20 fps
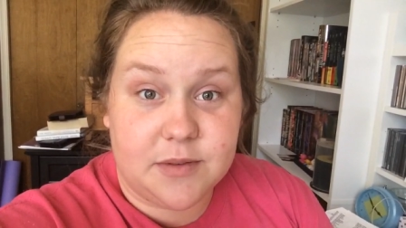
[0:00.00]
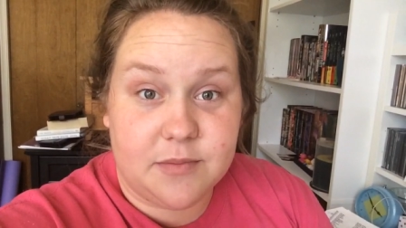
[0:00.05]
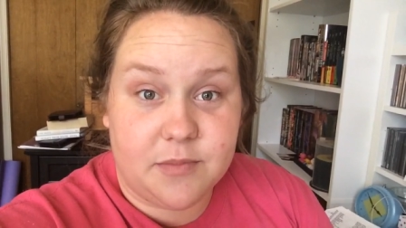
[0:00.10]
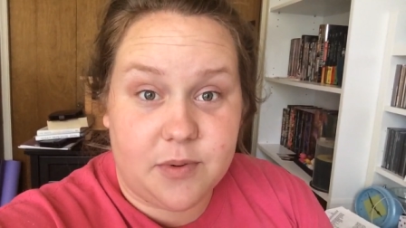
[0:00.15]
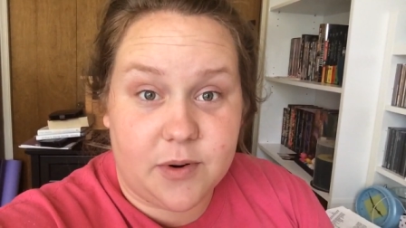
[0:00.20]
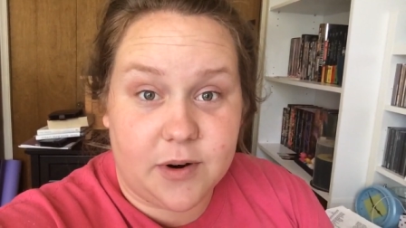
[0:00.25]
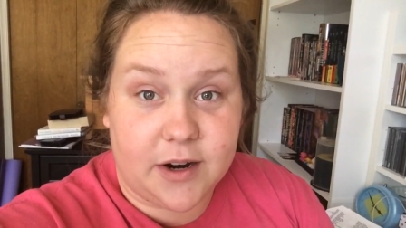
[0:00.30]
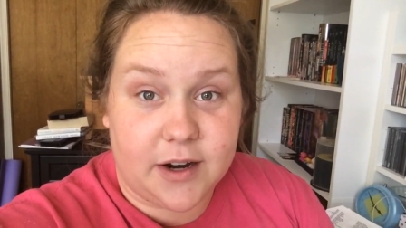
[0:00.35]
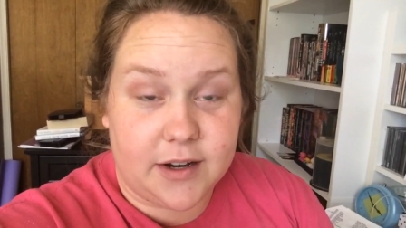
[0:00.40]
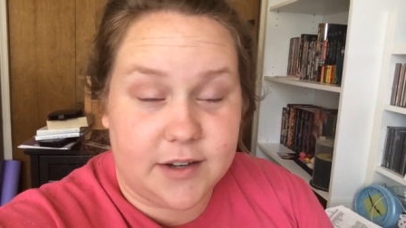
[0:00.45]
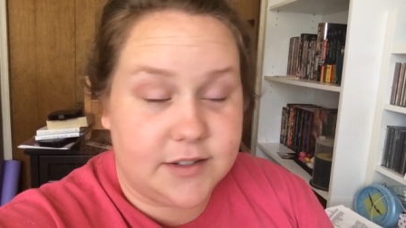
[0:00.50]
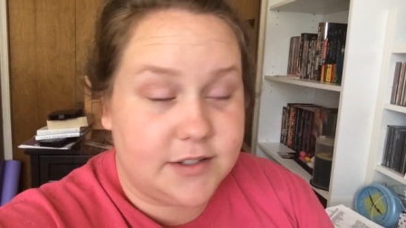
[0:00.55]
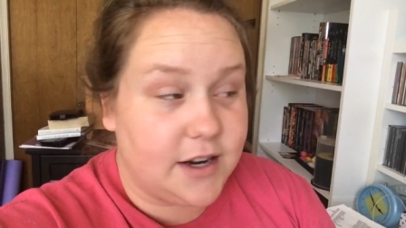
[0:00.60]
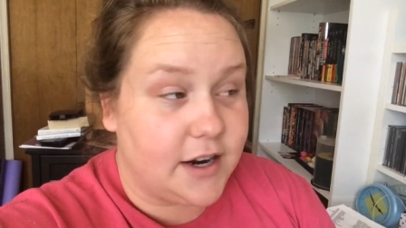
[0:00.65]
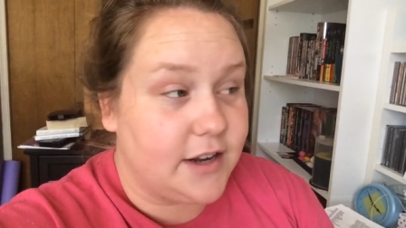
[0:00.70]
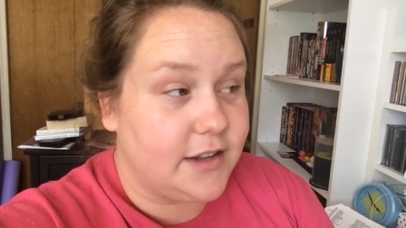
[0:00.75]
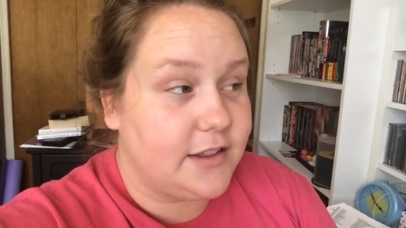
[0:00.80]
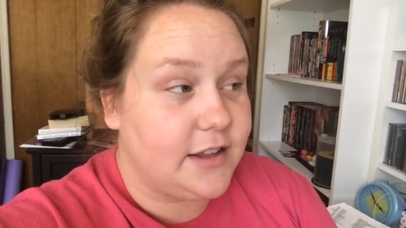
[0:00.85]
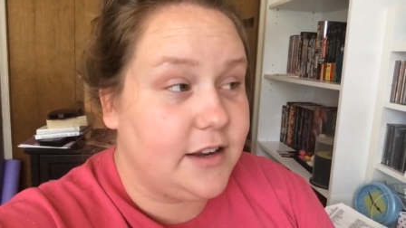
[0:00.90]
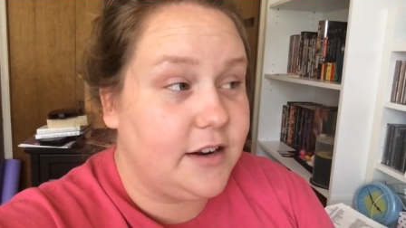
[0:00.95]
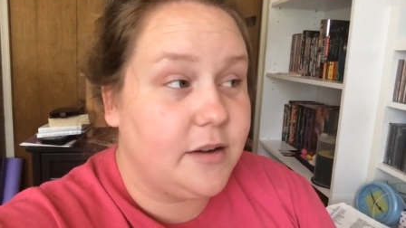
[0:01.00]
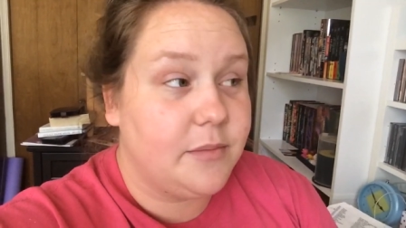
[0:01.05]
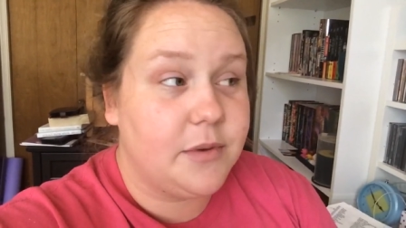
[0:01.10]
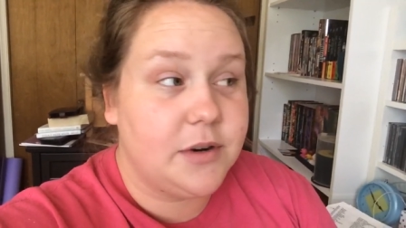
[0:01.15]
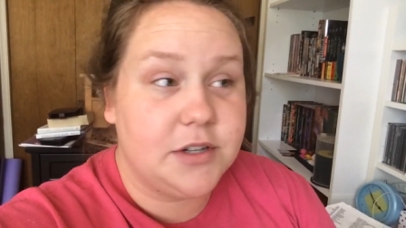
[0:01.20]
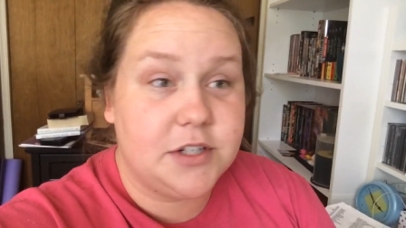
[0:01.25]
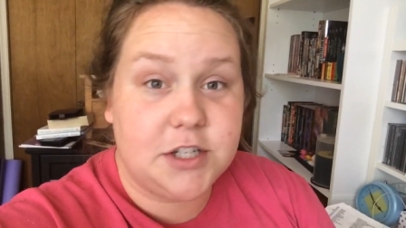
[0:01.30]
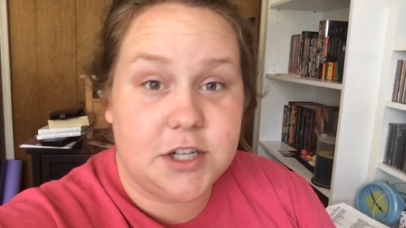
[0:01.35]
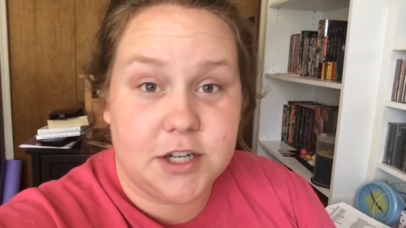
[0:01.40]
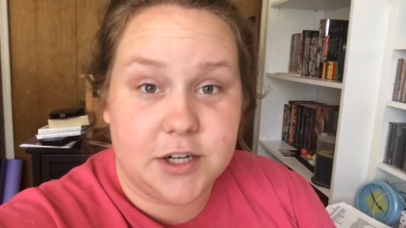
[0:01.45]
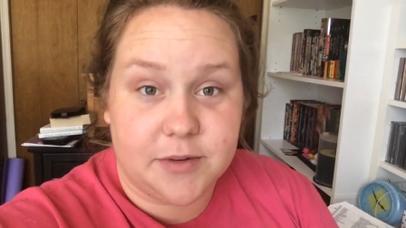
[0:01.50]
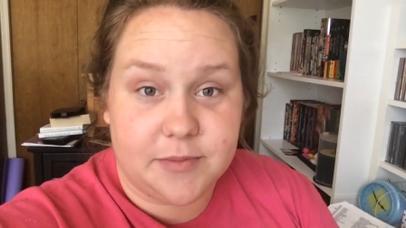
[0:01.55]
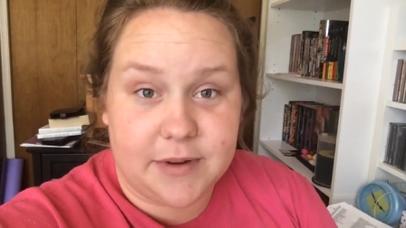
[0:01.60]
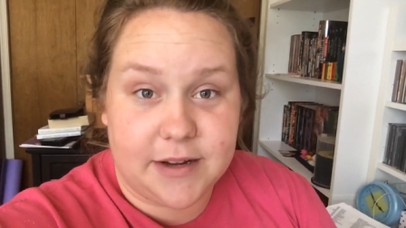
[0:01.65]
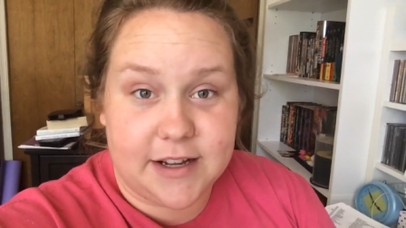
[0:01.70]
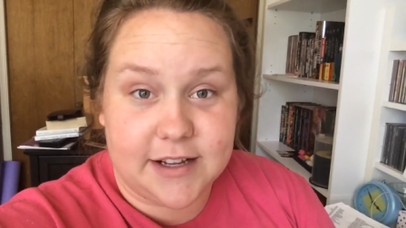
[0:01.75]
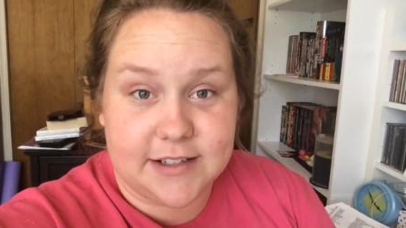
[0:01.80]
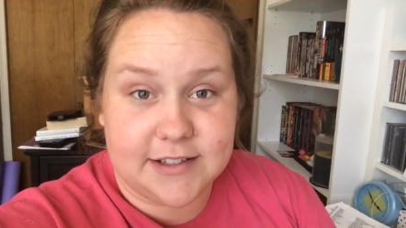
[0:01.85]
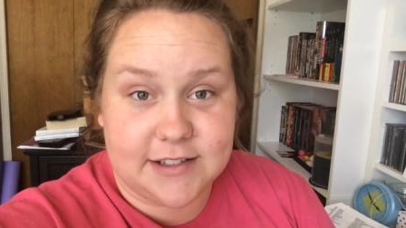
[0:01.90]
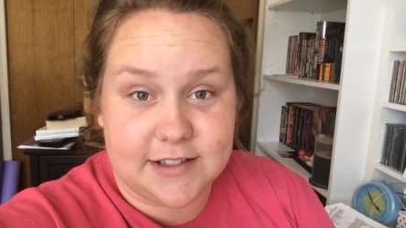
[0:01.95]
important, sorry, thing number two,
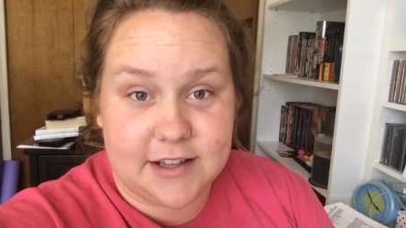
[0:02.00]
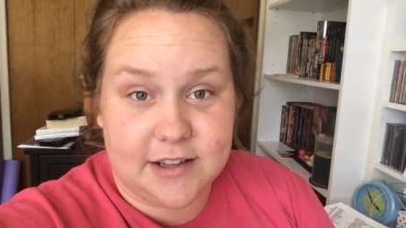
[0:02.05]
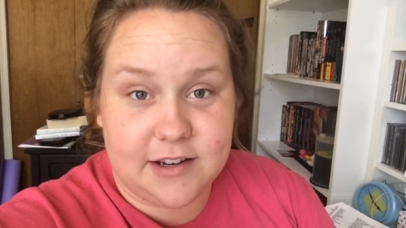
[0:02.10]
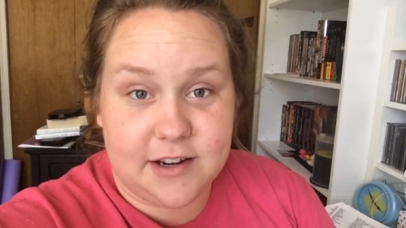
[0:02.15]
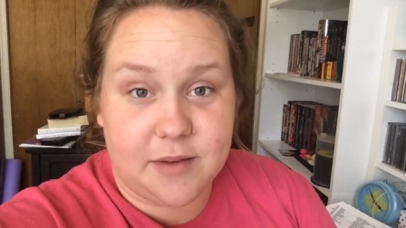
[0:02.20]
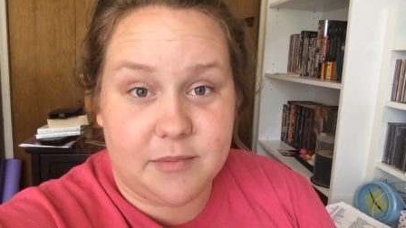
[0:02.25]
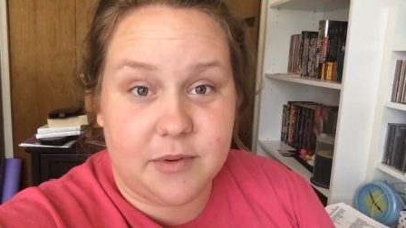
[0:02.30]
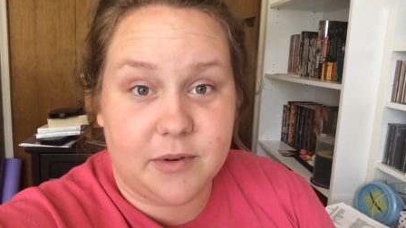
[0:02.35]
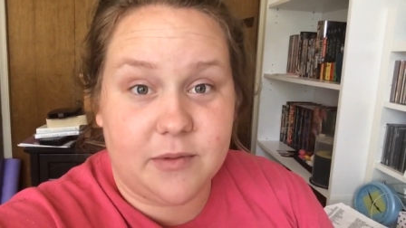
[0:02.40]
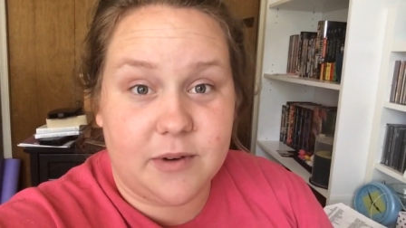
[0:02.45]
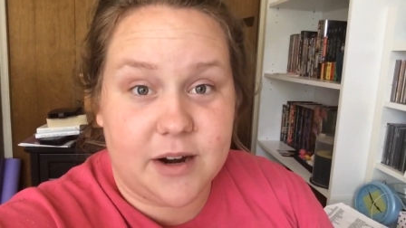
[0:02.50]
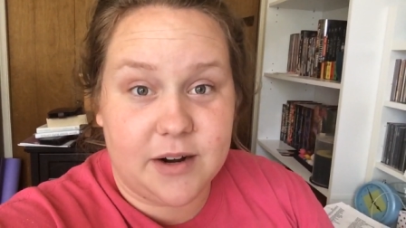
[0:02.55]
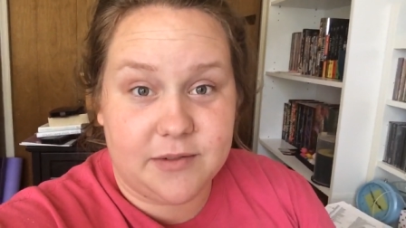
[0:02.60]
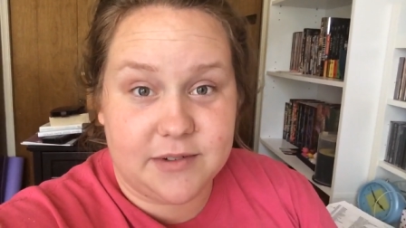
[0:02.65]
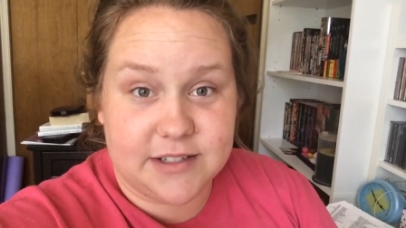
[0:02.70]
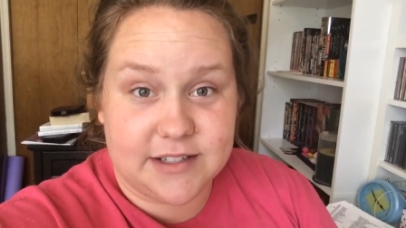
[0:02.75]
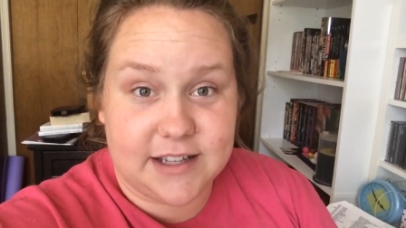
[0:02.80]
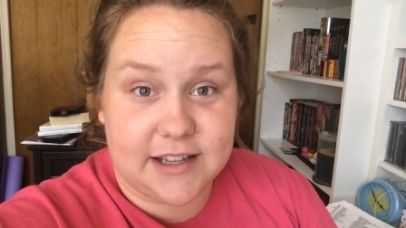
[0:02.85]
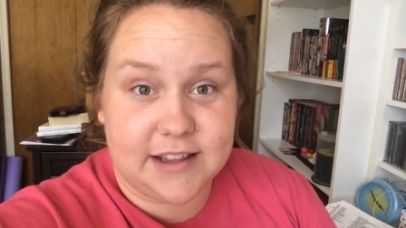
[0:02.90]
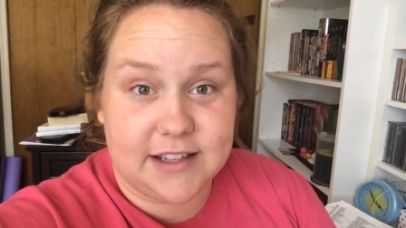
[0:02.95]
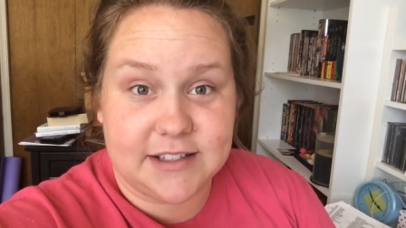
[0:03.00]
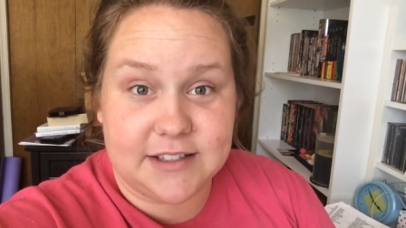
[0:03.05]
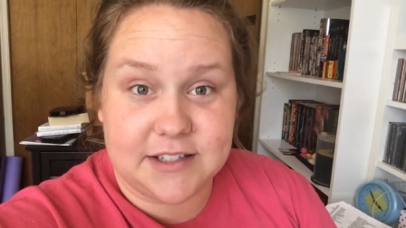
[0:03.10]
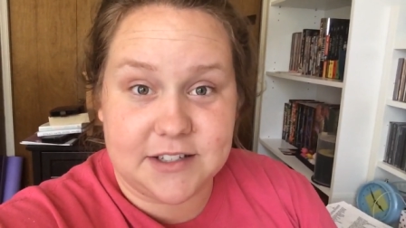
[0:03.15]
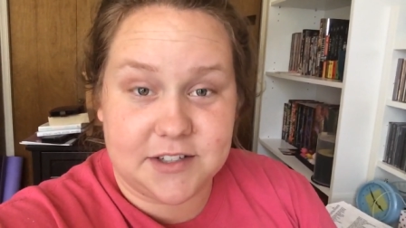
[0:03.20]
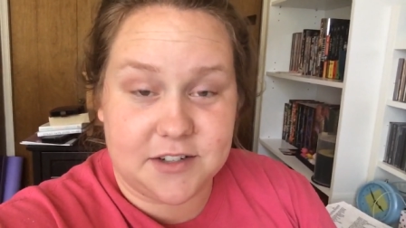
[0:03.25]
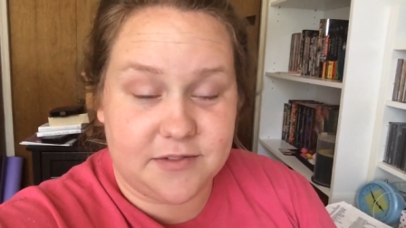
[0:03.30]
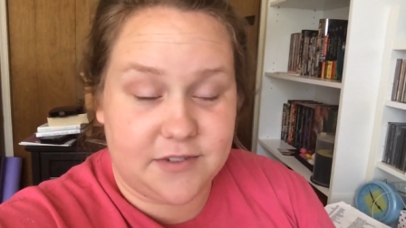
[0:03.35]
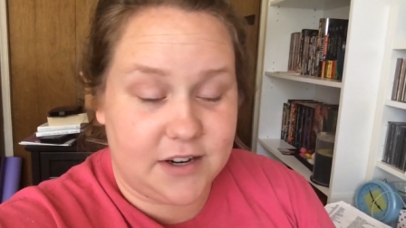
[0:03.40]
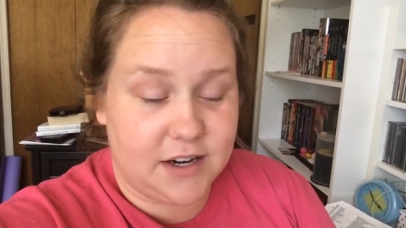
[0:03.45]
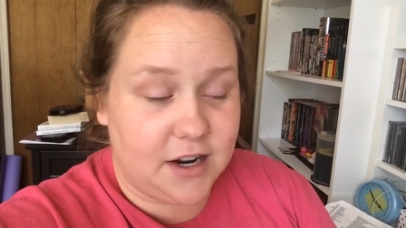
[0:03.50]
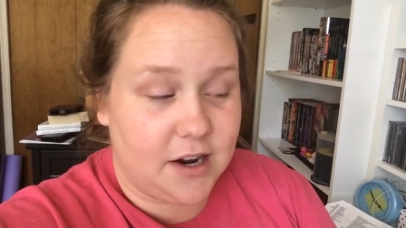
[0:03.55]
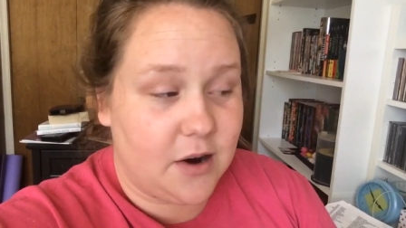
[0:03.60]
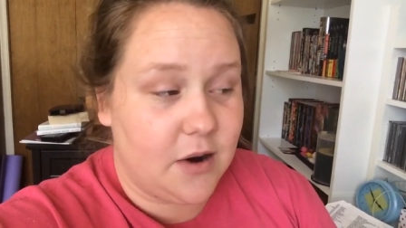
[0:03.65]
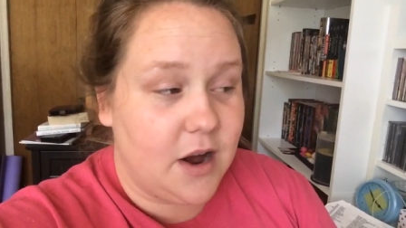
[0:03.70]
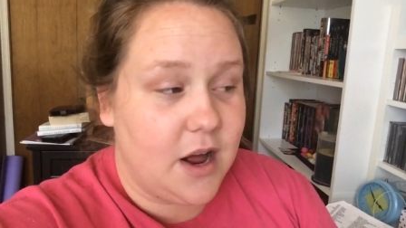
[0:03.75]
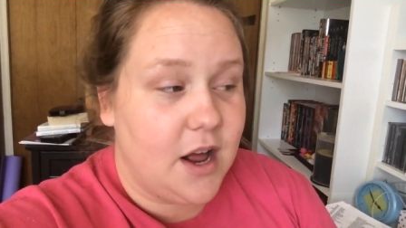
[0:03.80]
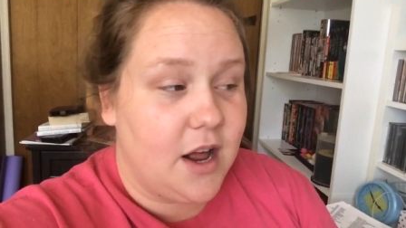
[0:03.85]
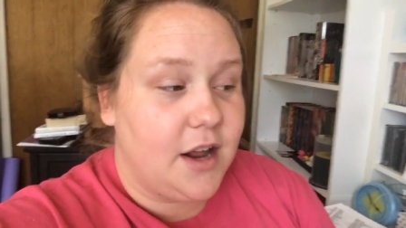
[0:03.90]
because number one was that this is your video.